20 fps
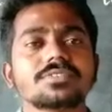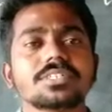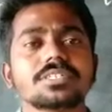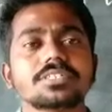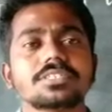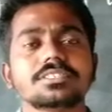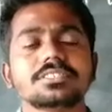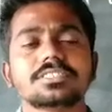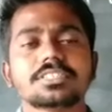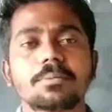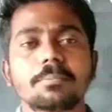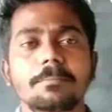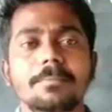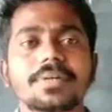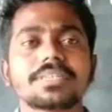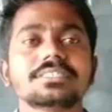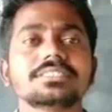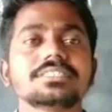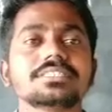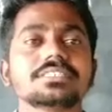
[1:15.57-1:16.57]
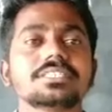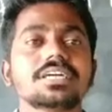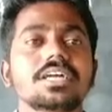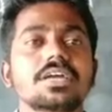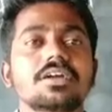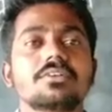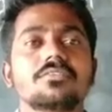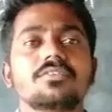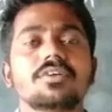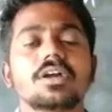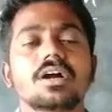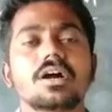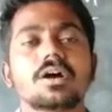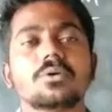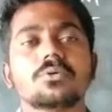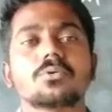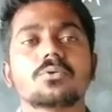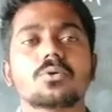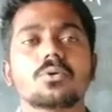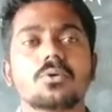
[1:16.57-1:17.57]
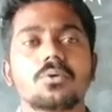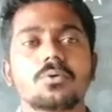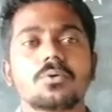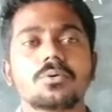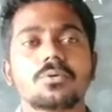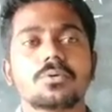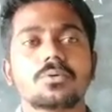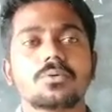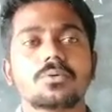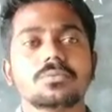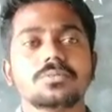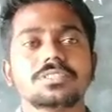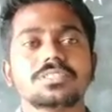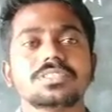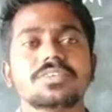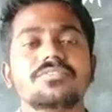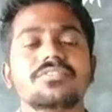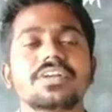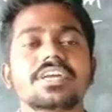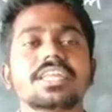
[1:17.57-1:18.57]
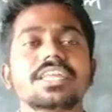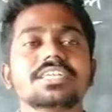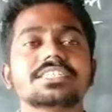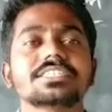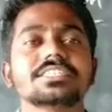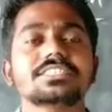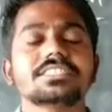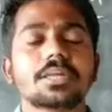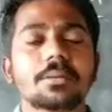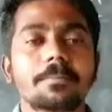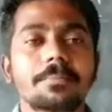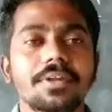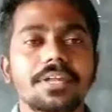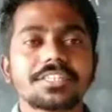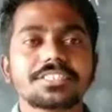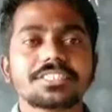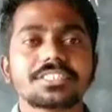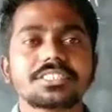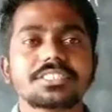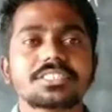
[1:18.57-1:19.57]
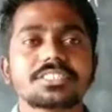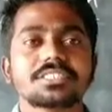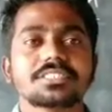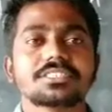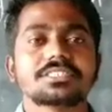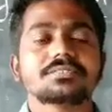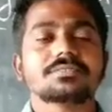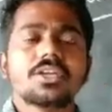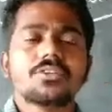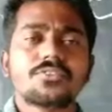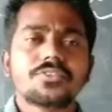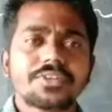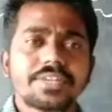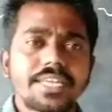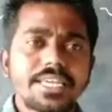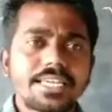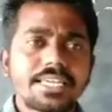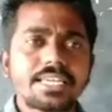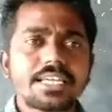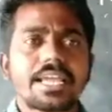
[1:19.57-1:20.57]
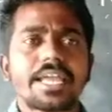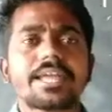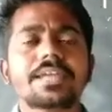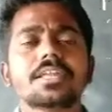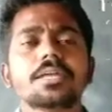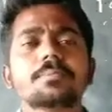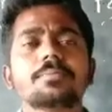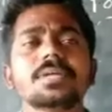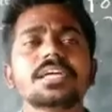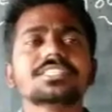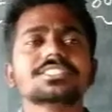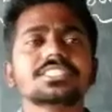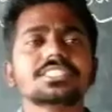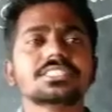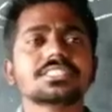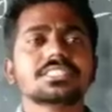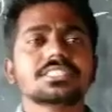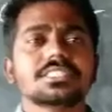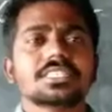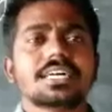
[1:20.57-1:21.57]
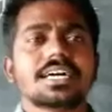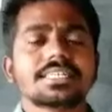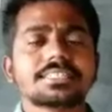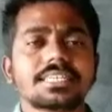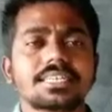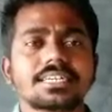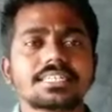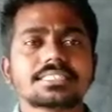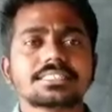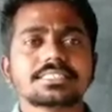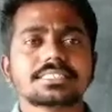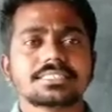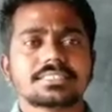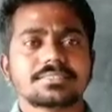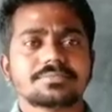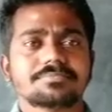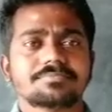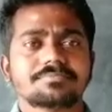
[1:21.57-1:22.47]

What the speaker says: in some months we have cool. This is a variation in temperature. If you take any places on the earth,